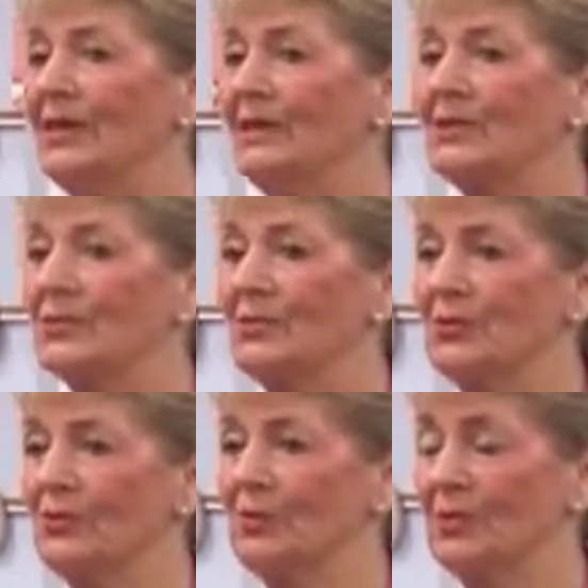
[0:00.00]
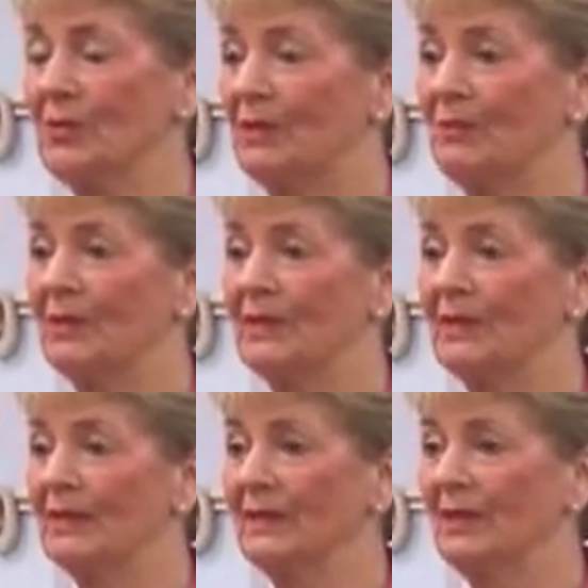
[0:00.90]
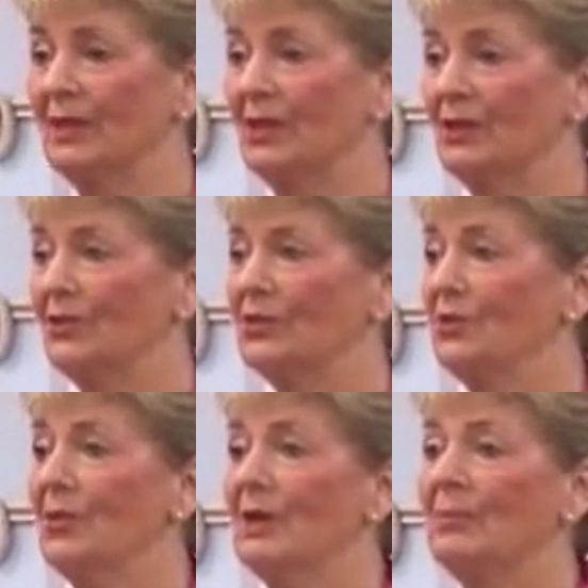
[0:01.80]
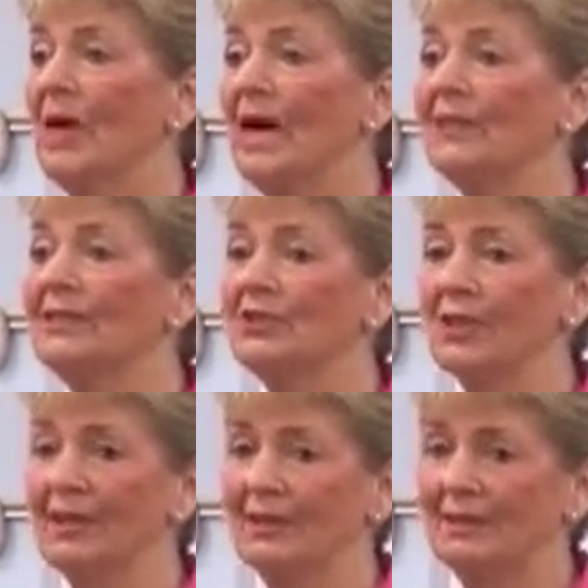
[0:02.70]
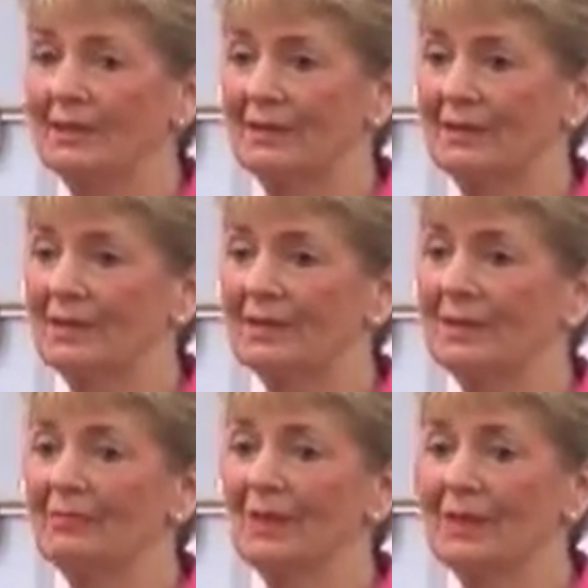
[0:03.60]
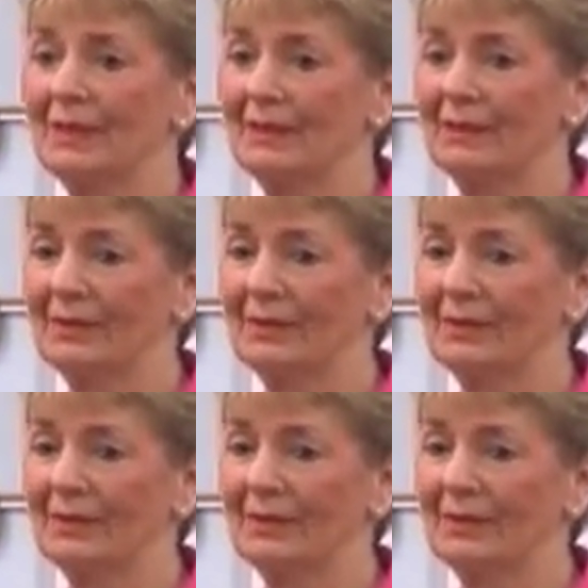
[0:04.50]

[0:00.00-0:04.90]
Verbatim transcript: in this room would be willing to apologize to somebody